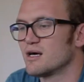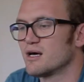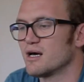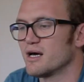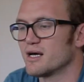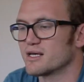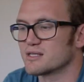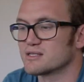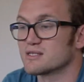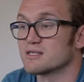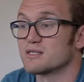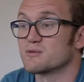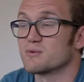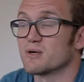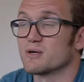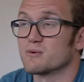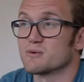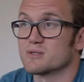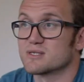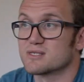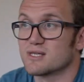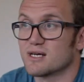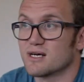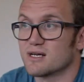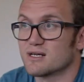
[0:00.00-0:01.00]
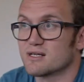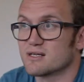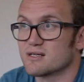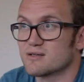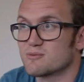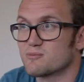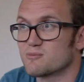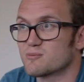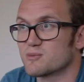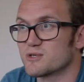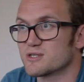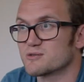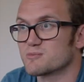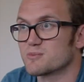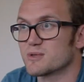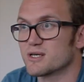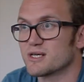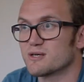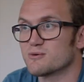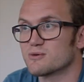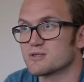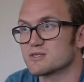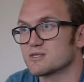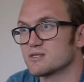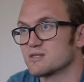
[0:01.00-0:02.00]
Actually, where we started
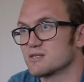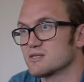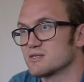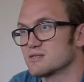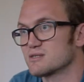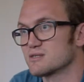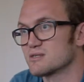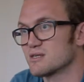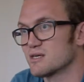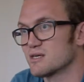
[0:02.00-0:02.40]
PressPlay was in this